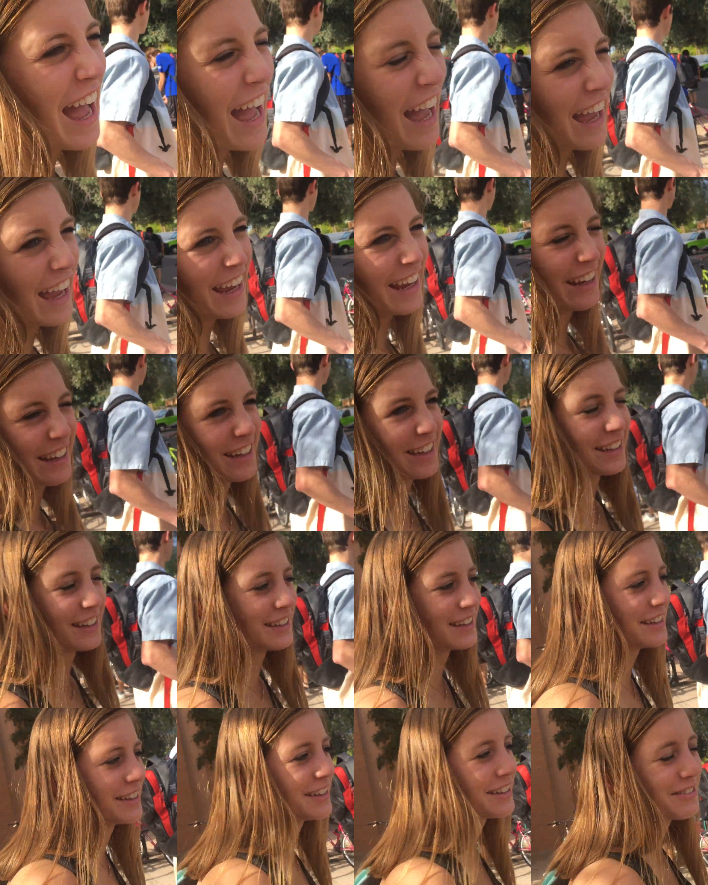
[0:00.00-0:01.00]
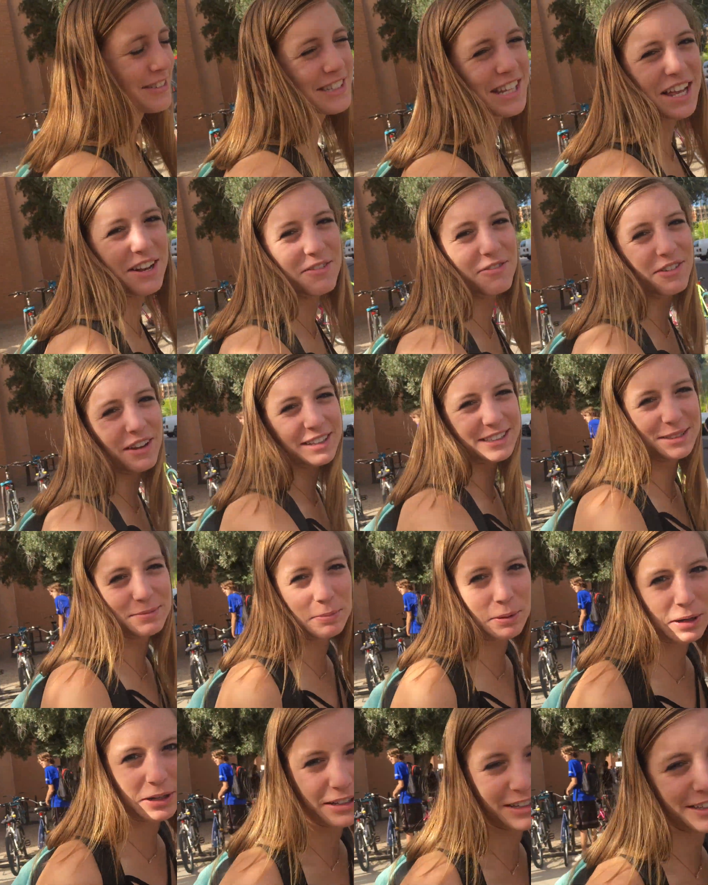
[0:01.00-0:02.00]
I was on
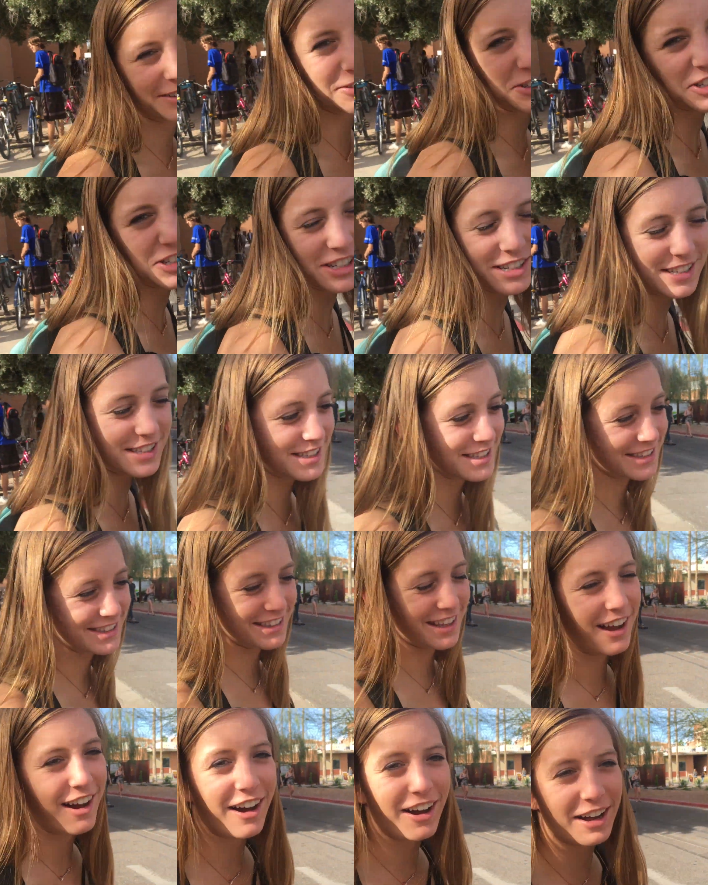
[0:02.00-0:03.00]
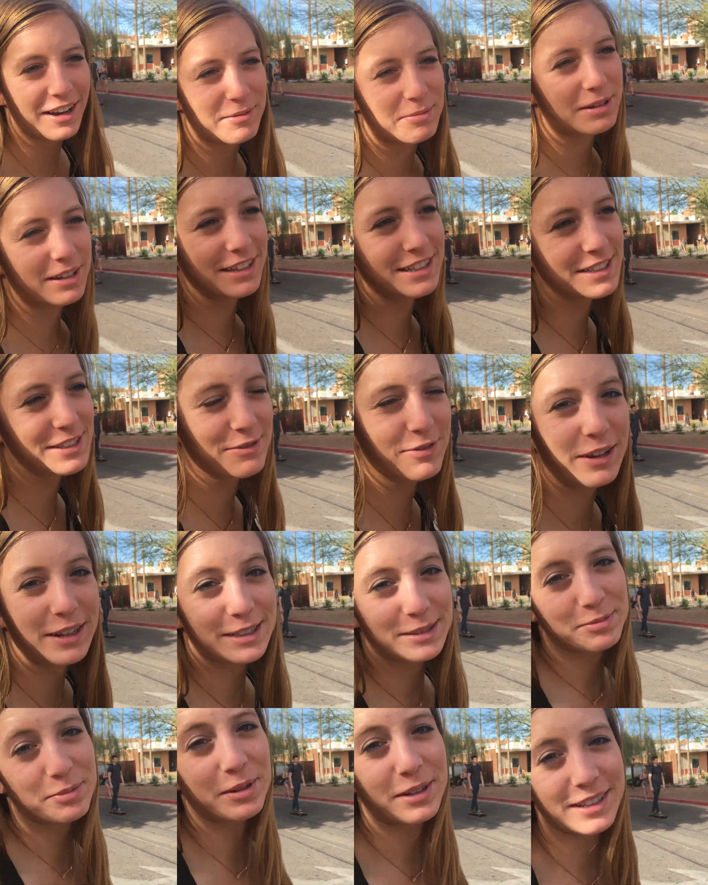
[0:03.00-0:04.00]
Facebook, which is odd because
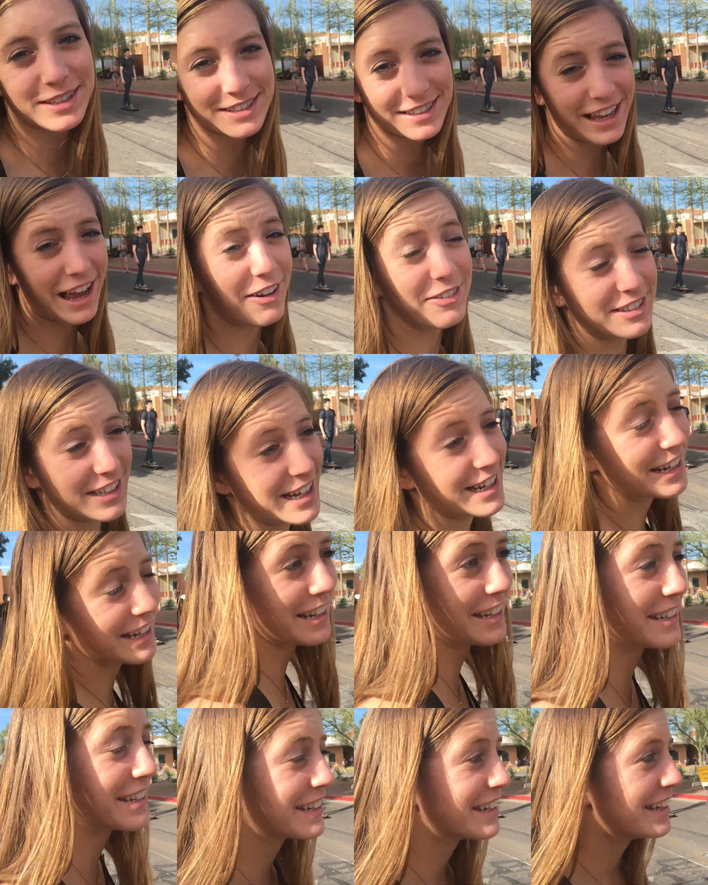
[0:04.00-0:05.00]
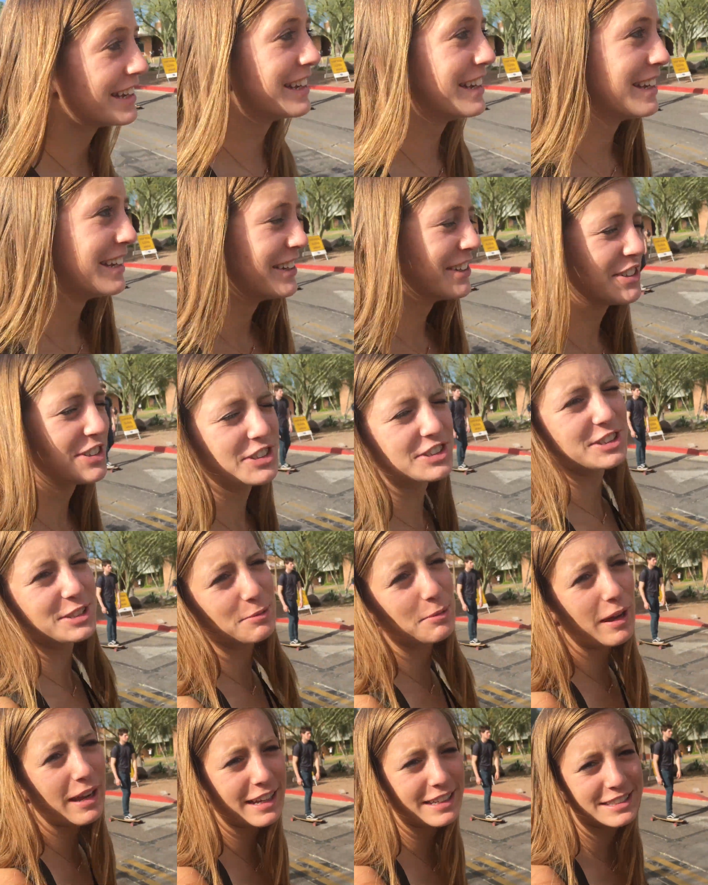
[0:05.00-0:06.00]
Facebook is outdated. This is
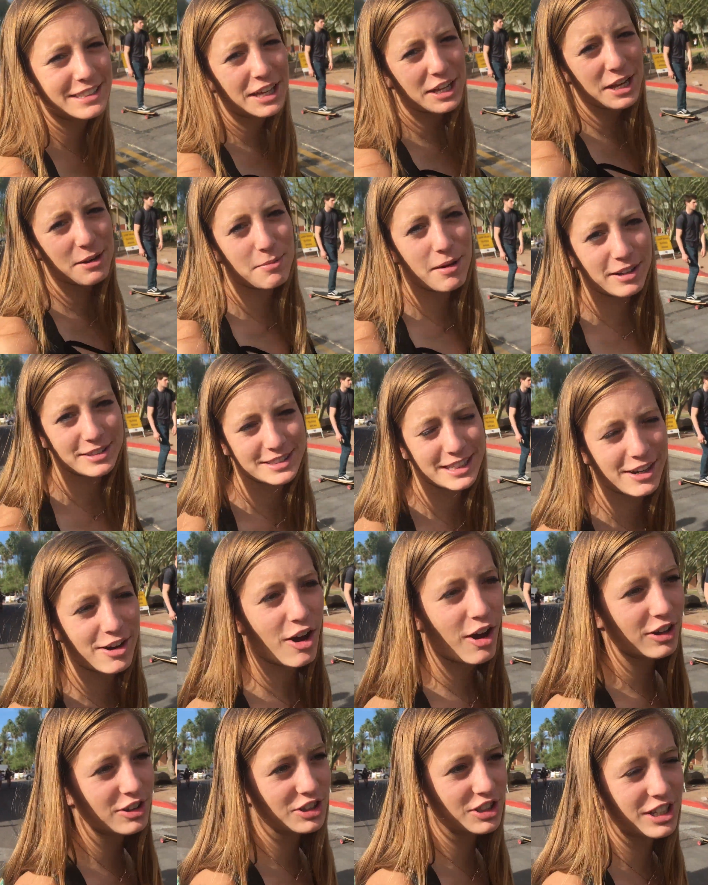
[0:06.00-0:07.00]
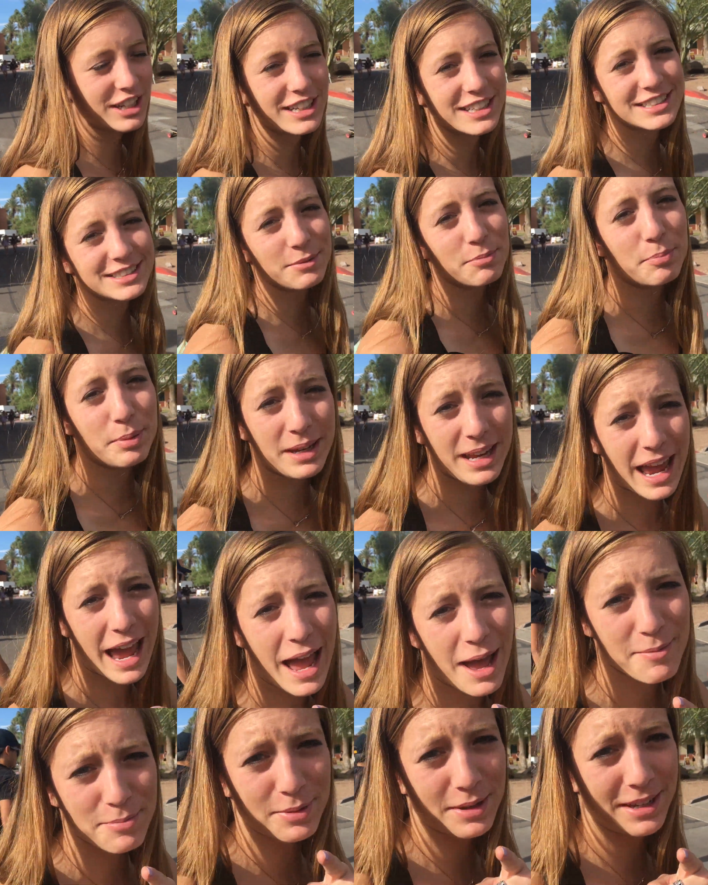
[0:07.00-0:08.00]
what I can tell you about psychology is be
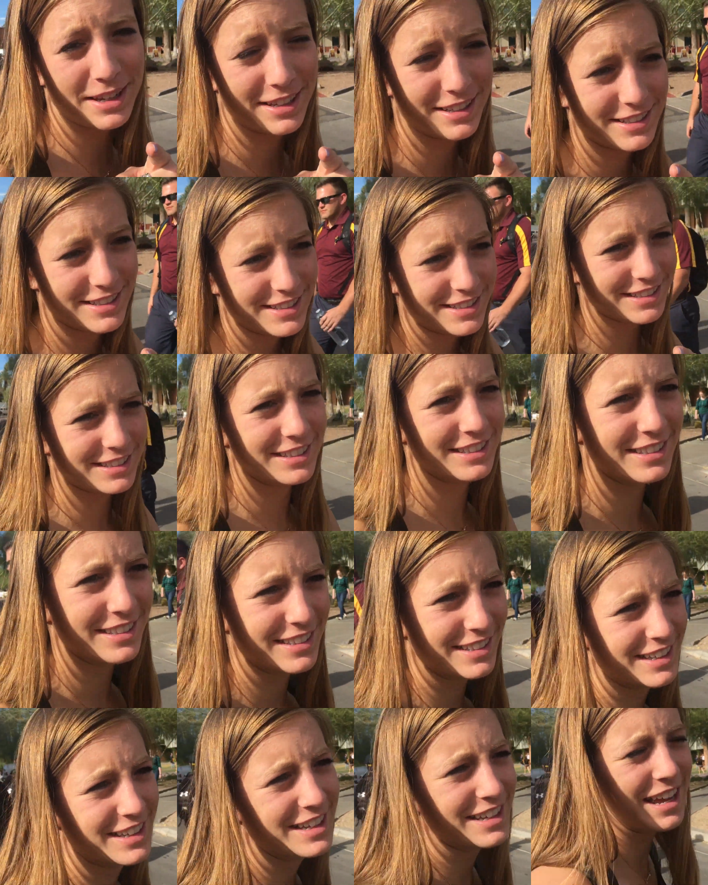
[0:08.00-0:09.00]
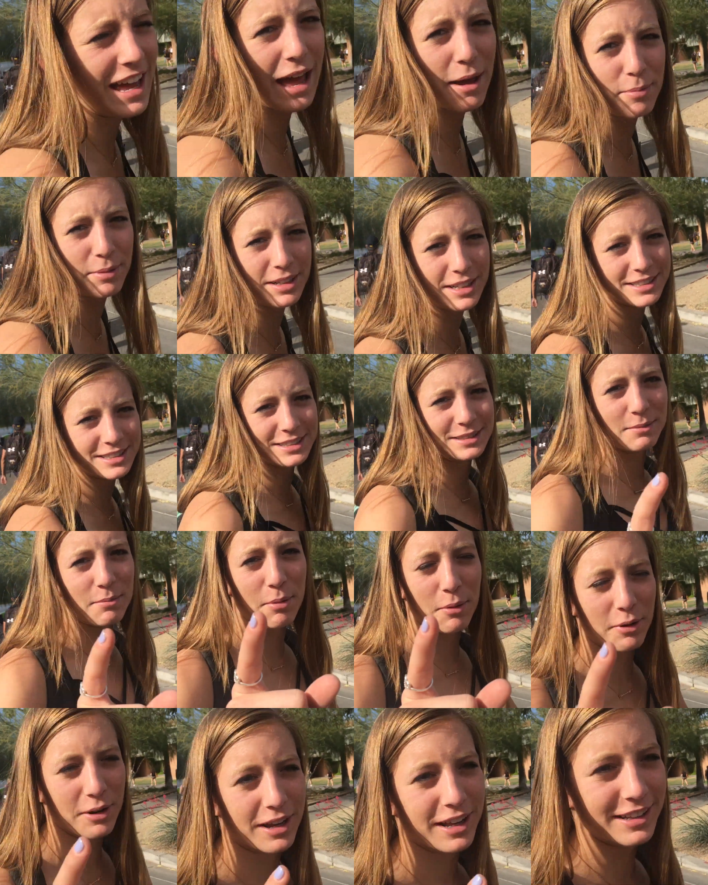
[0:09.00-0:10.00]
happy. Happiness is
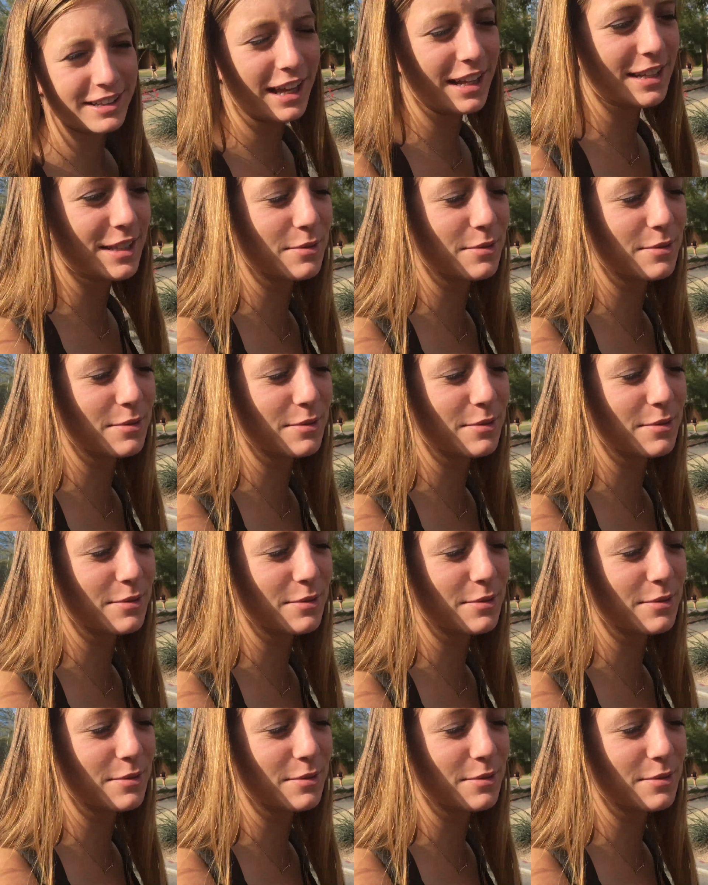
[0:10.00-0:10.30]
important. Yeah.